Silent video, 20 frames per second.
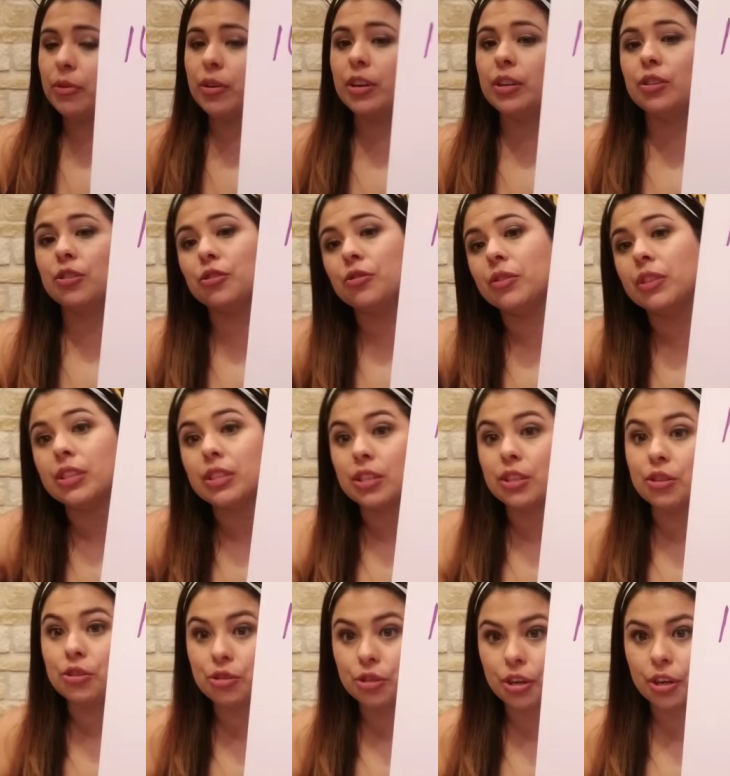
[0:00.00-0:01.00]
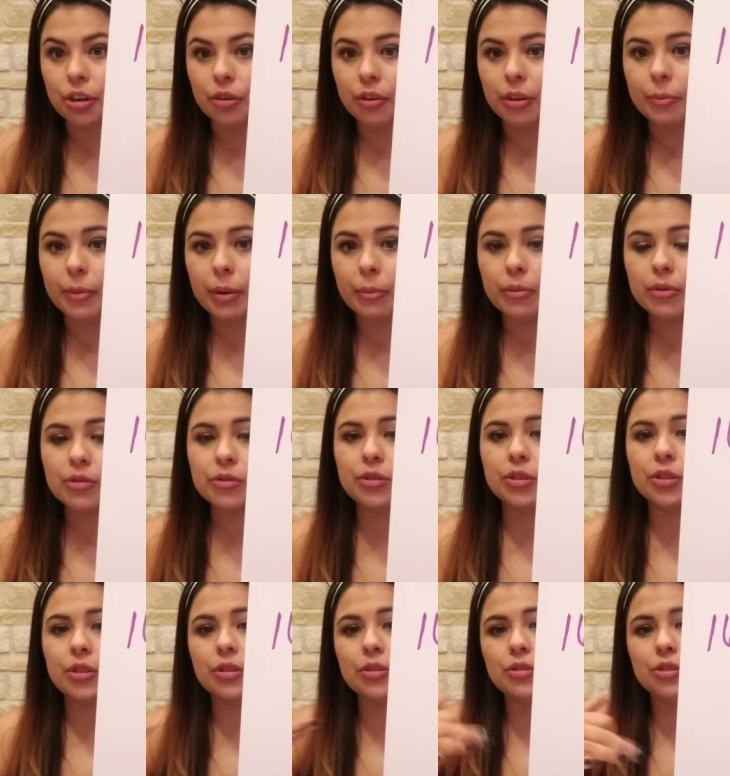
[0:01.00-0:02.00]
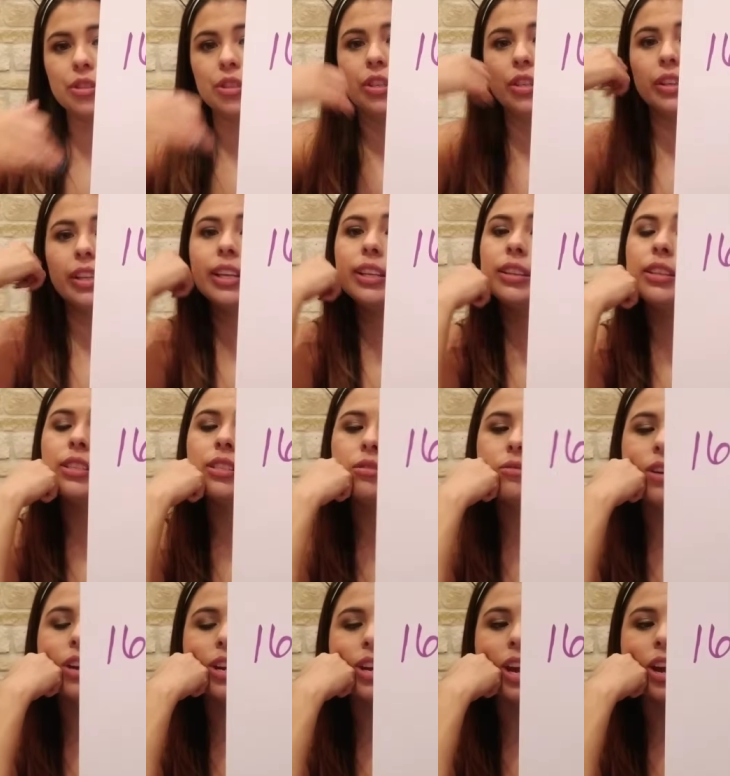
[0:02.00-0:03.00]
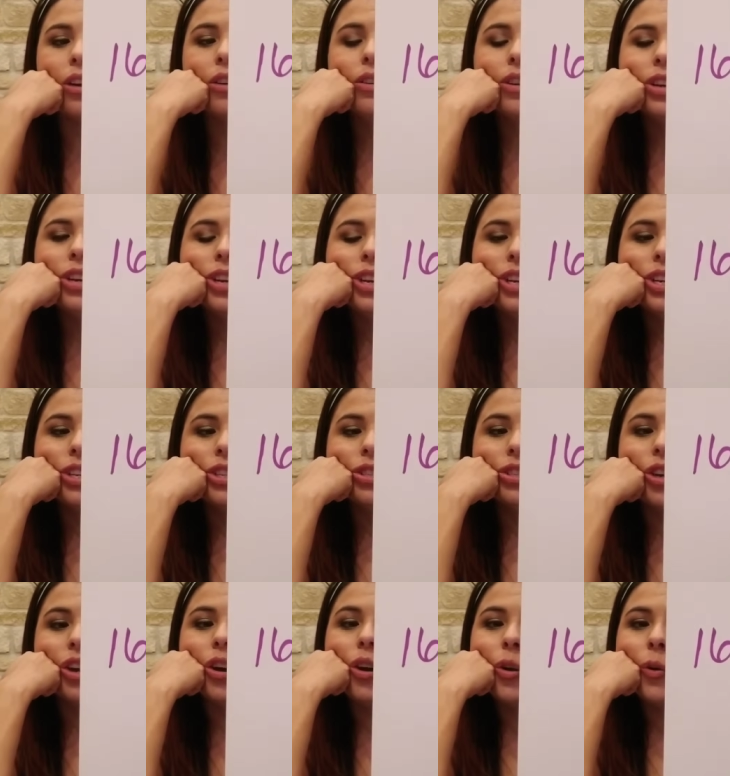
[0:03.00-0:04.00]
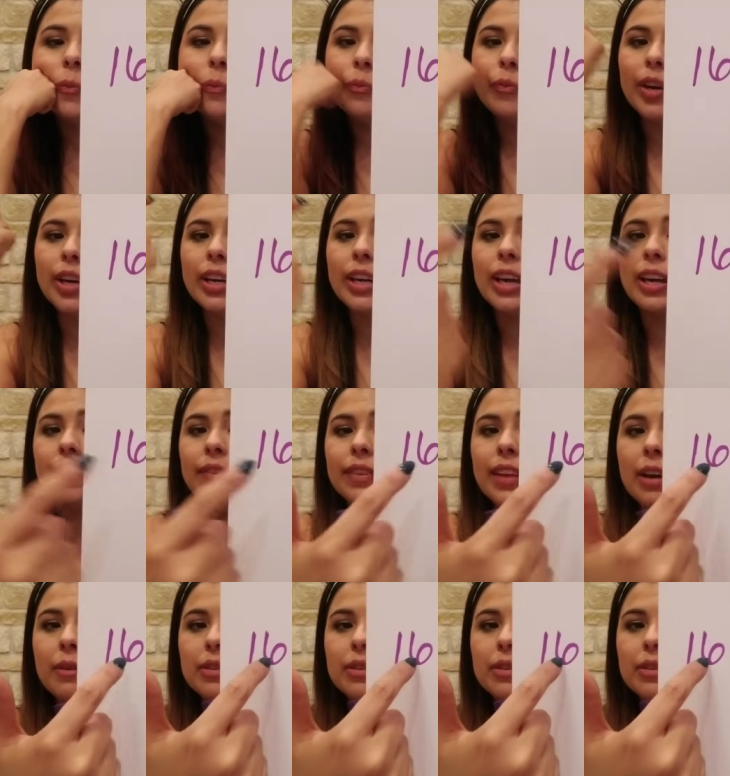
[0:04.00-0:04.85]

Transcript: and you're doing this in the journal, remember, so yours should look like this right now. So again, that